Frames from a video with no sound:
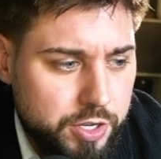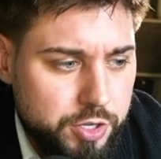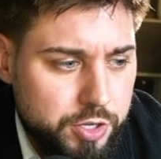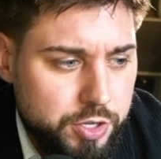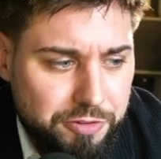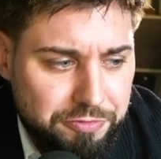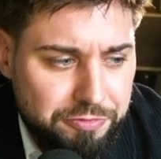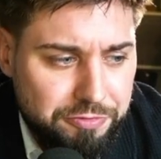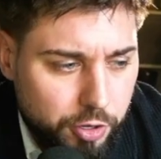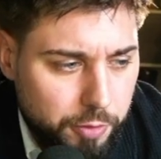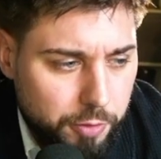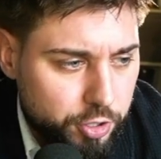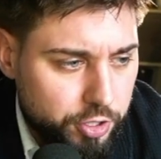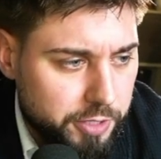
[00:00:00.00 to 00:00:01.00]
You can follow
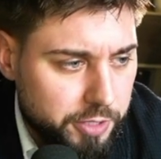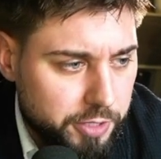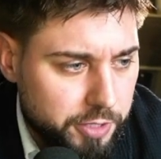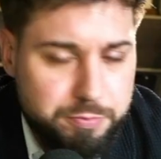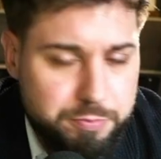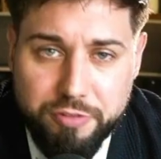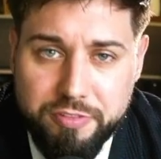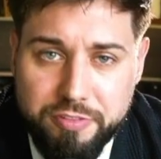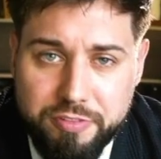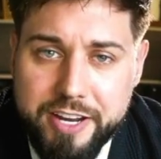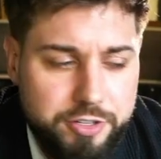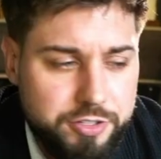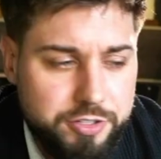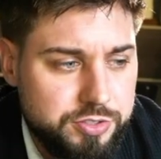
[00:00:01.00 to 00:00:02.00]
marketplace
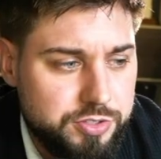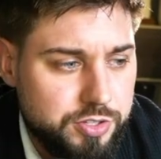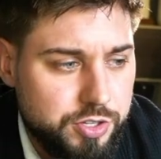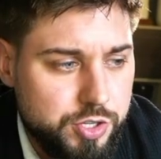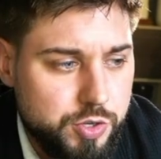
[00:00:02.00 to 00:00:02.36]
providers,